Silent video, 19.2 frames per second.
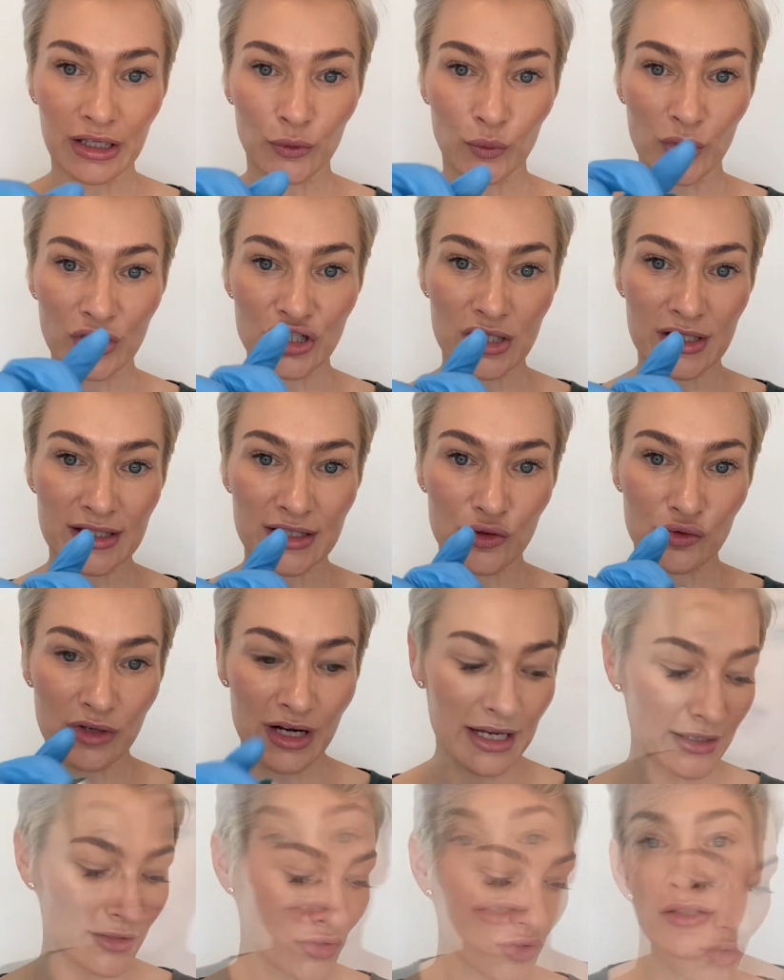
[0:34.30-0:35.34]
which is
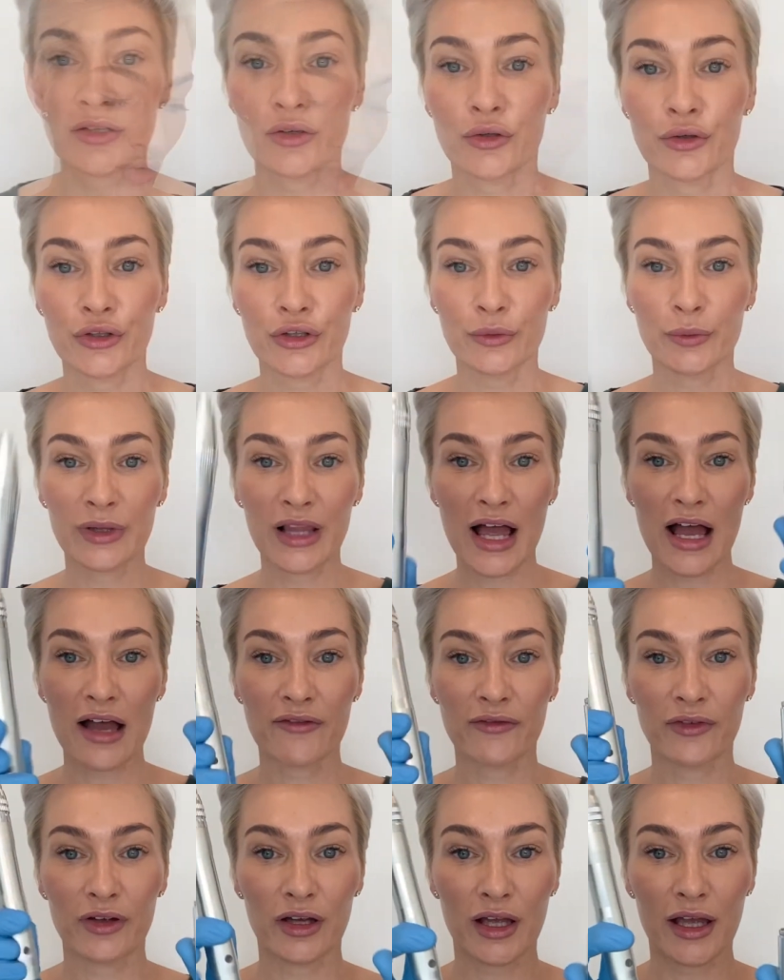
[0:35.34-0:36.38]
great. So you will
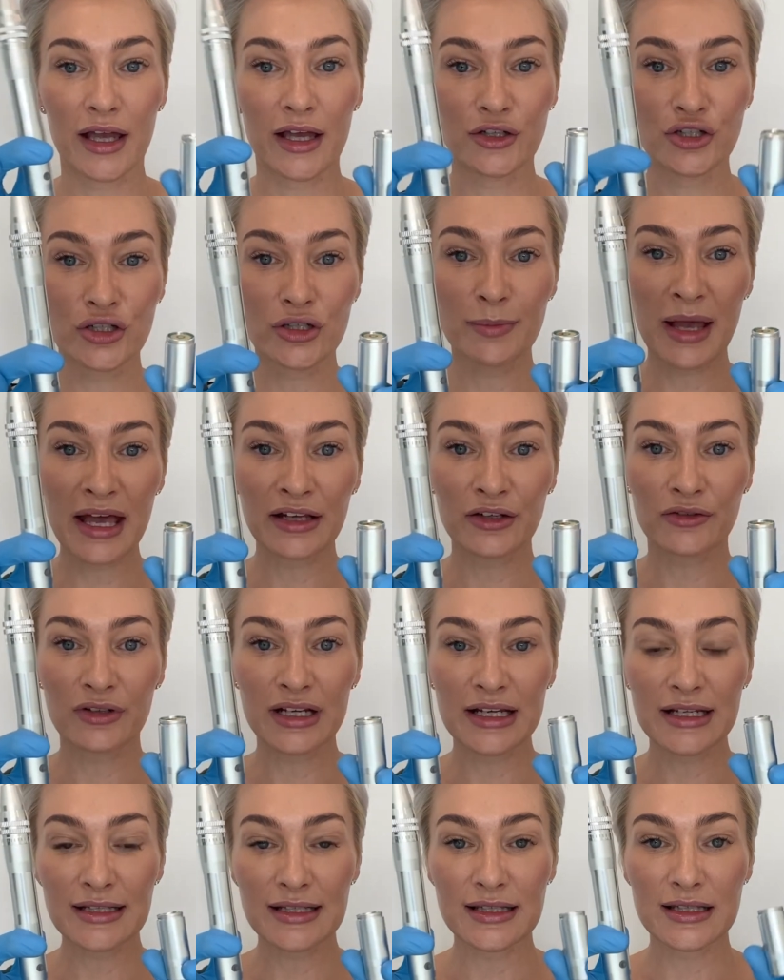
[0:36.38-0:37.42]
have two
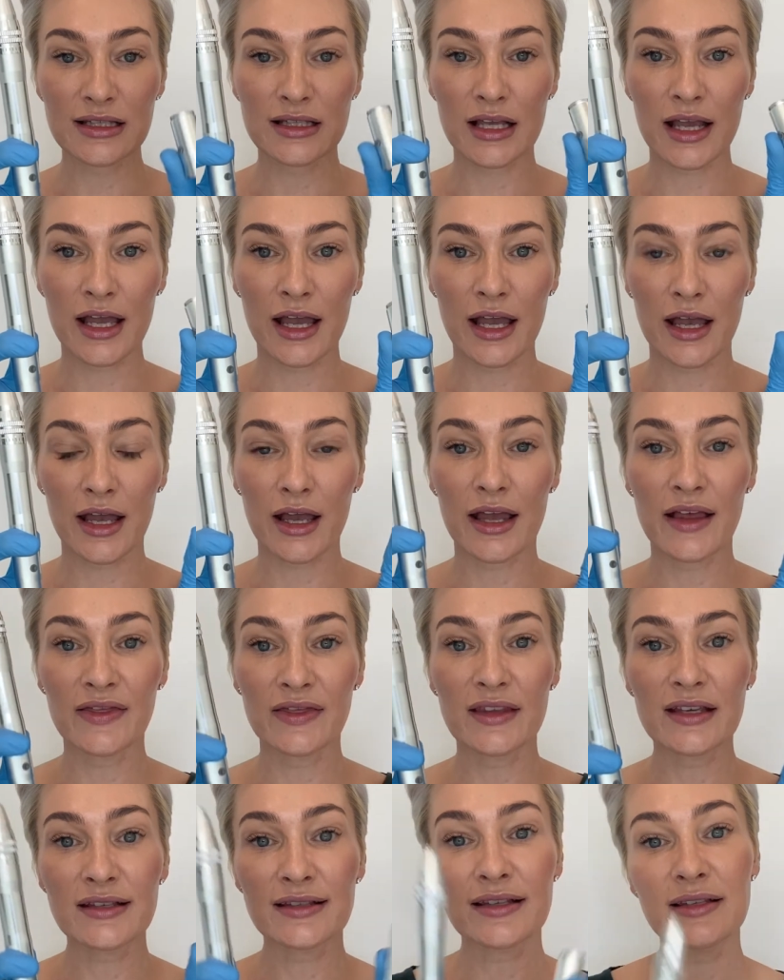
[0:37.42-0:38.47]
batteries, and
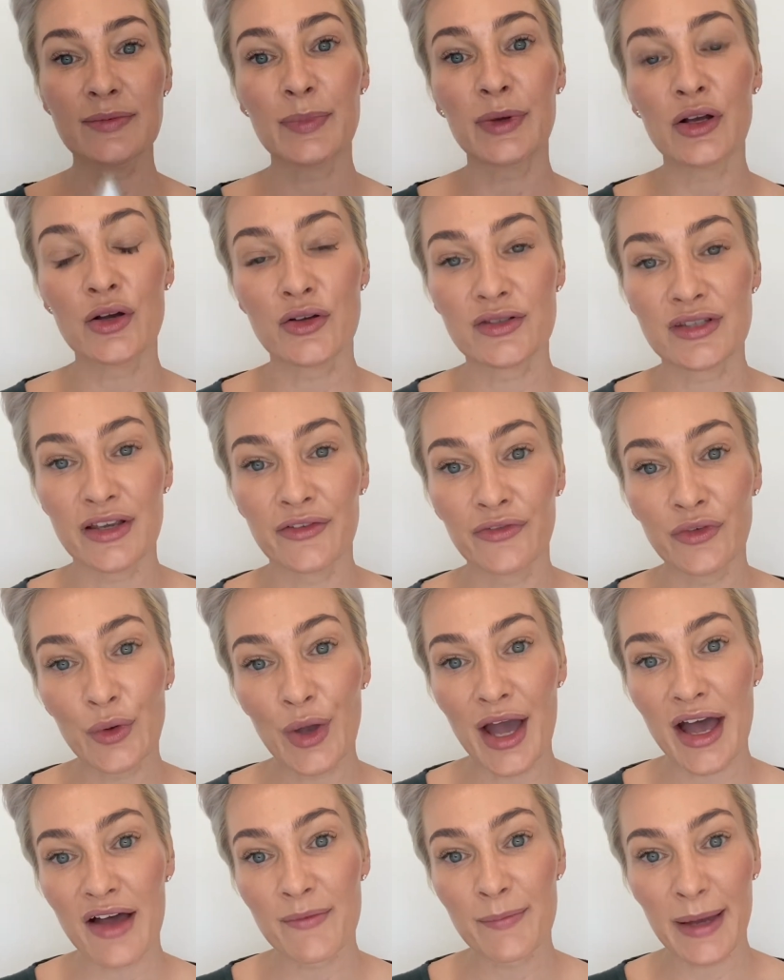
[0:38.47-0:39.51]
this is because if you
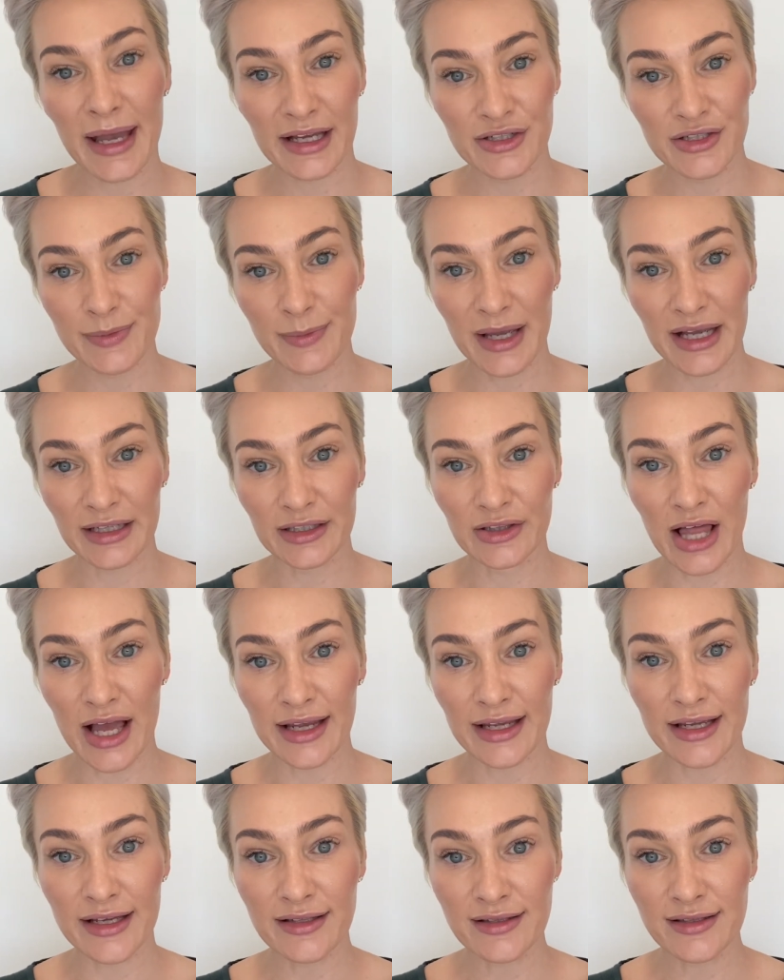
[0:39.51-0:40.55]
have back-to-back
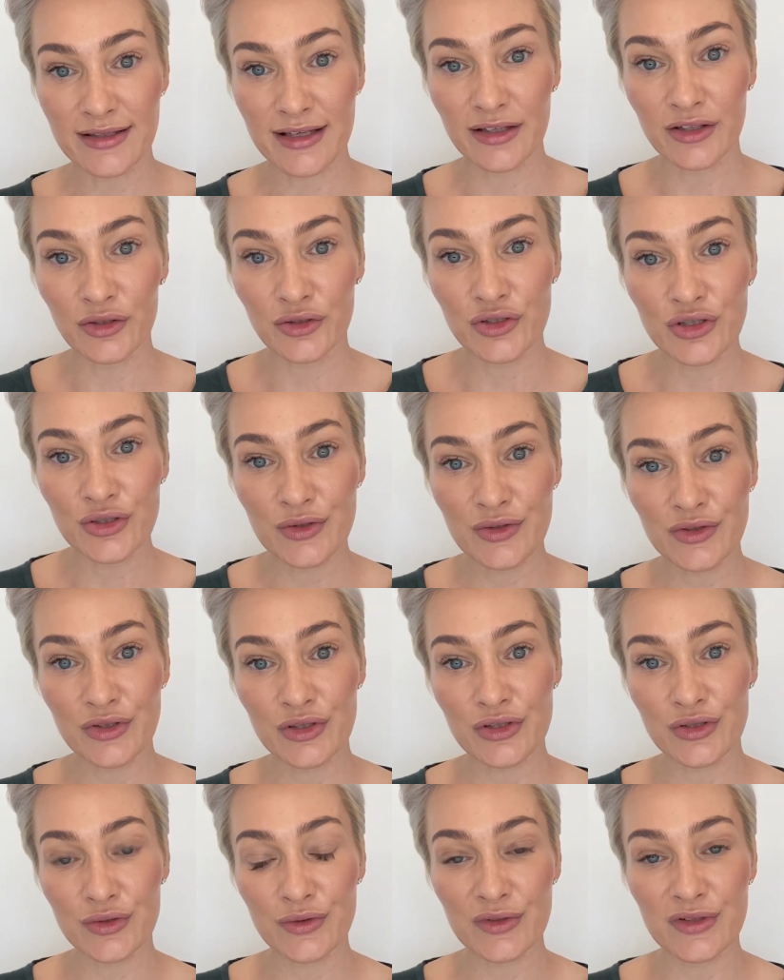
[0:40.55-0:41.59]
clients and you choose to
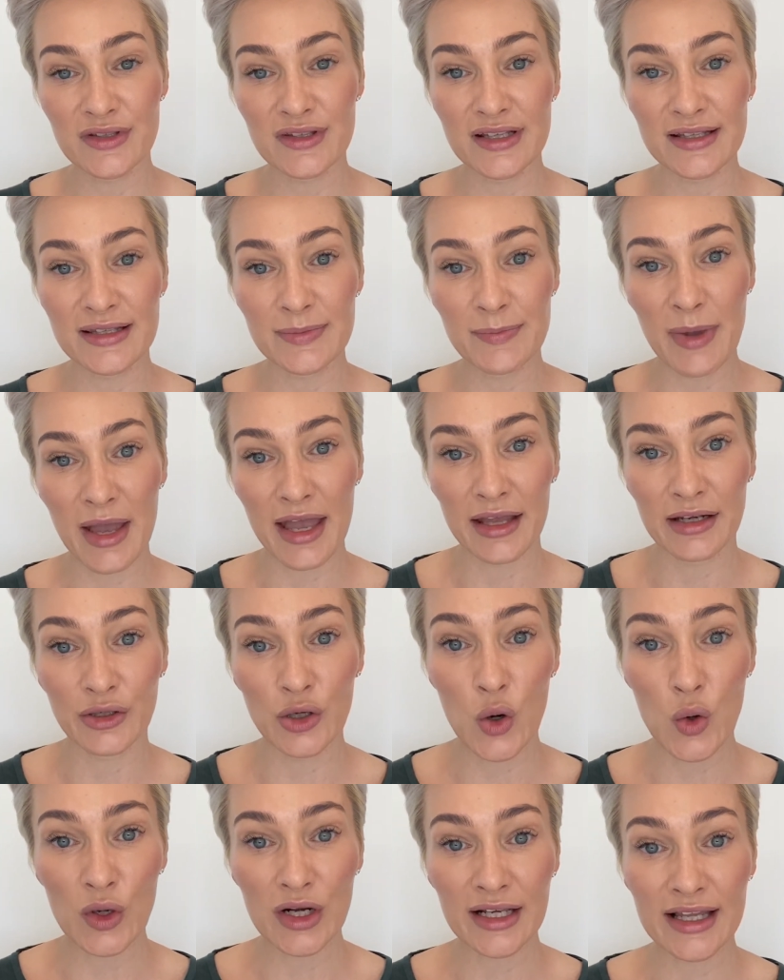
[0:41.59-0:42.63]
use this pen
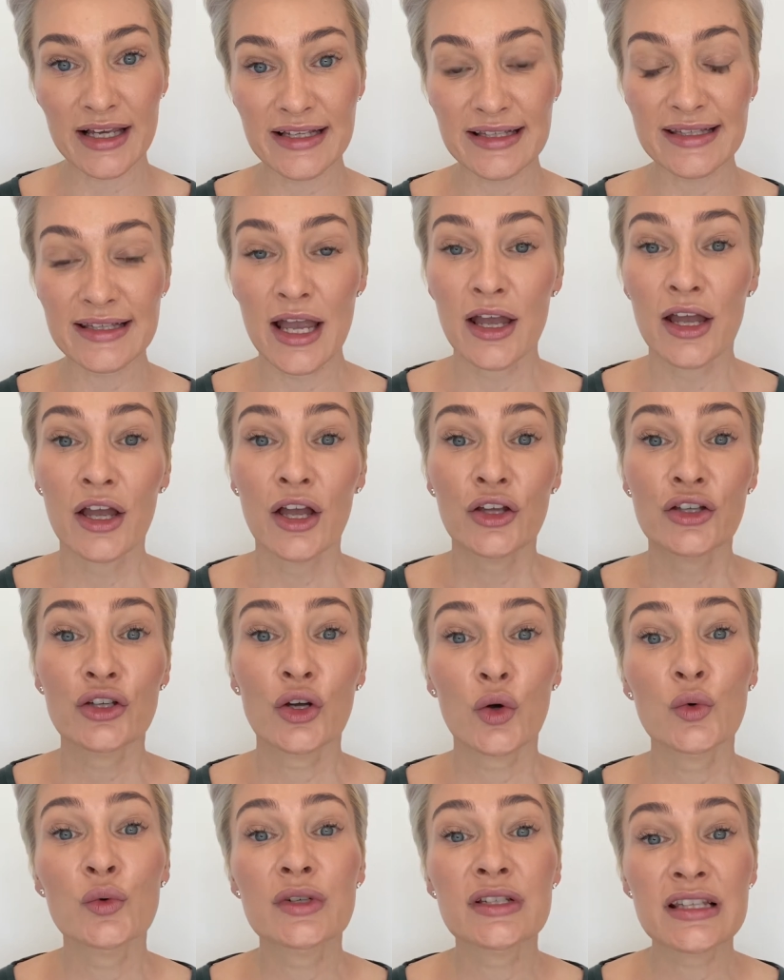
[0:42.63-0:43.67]
cordless, you
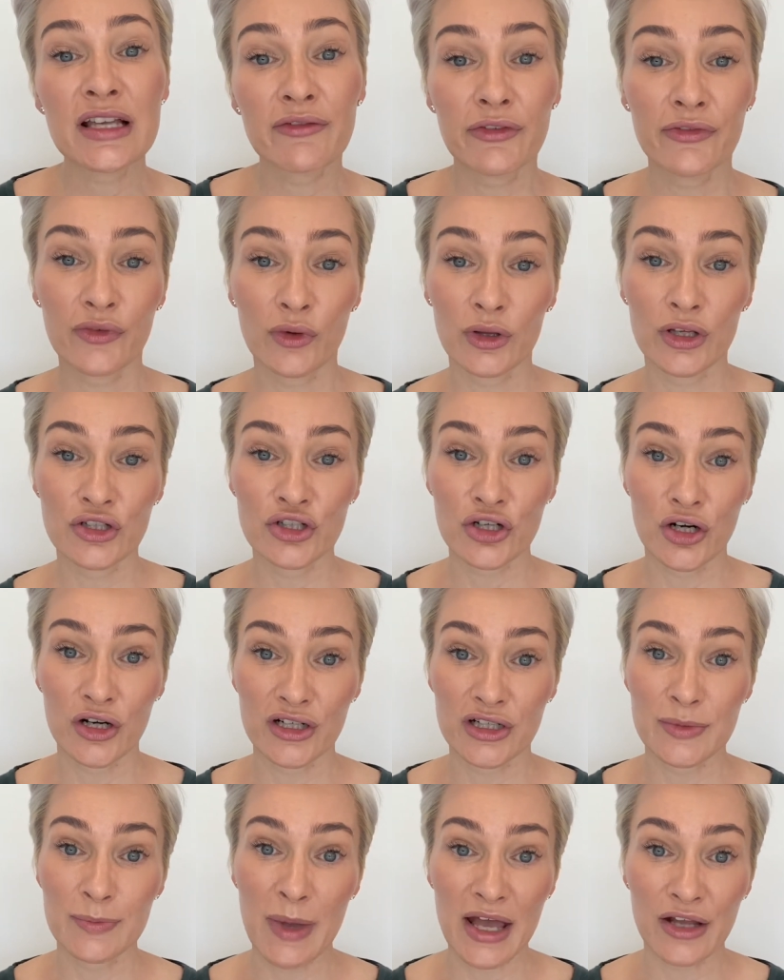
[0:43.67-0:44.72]
always have a fully
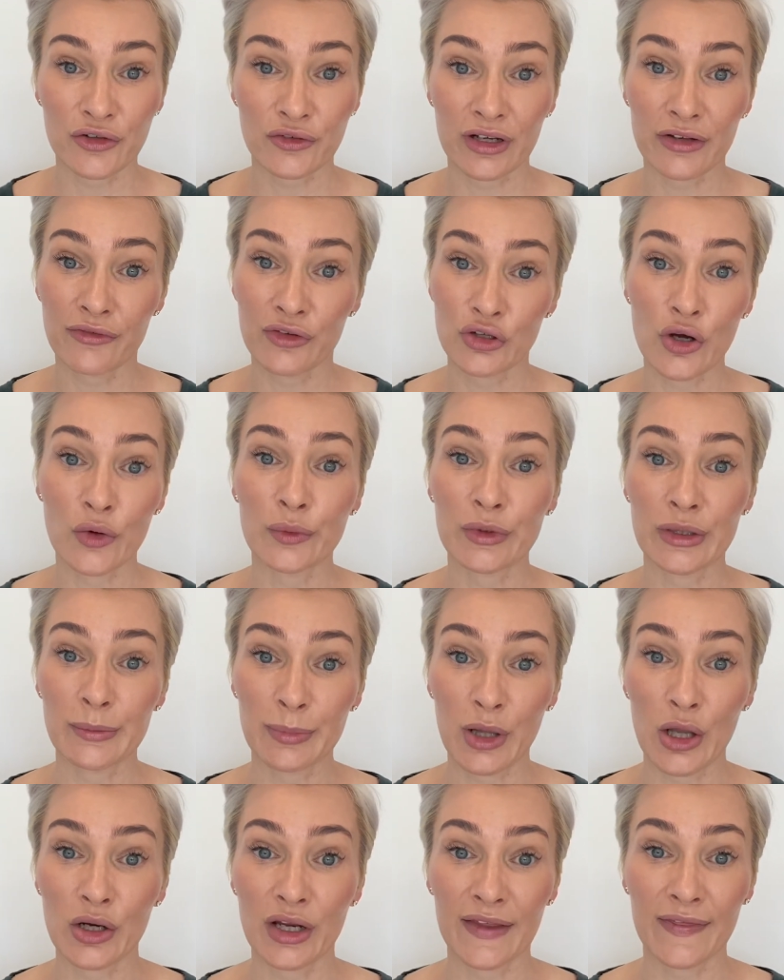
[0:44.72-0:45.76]
charged battery if you don't want to
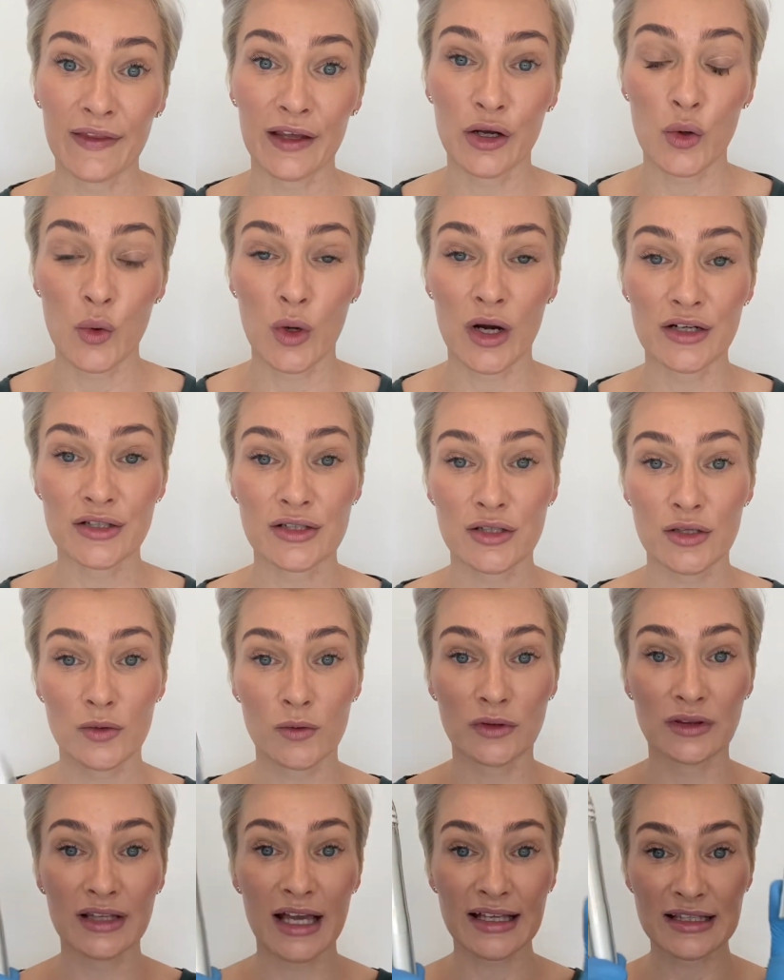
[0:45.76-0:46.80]
plug in the cord. So
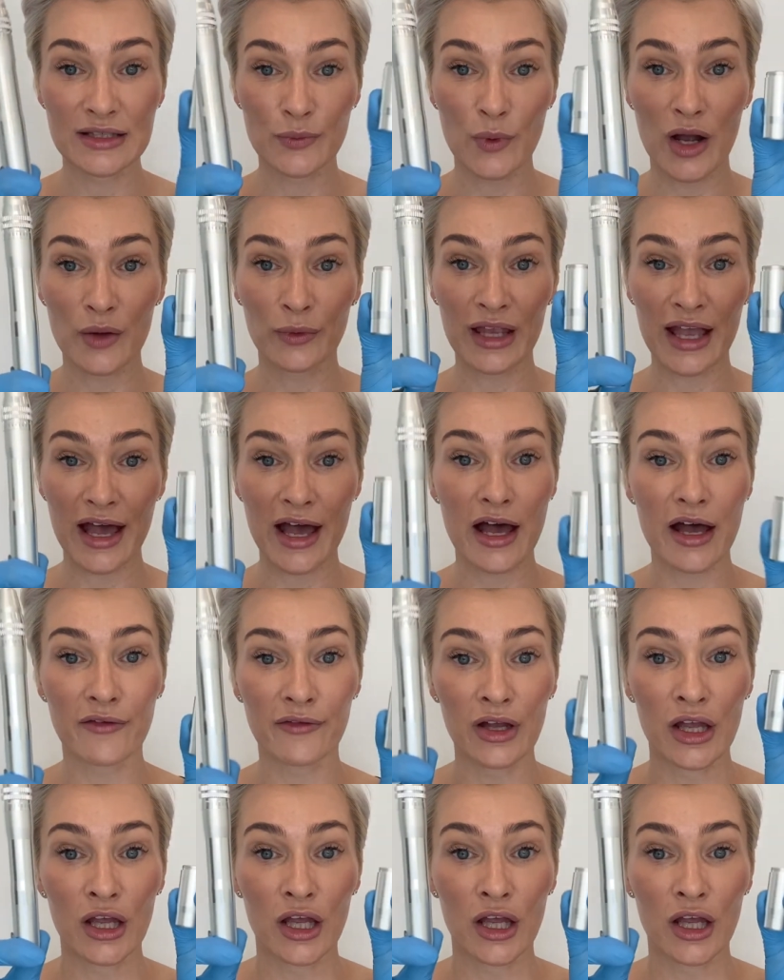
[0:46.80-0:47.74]
that's why we have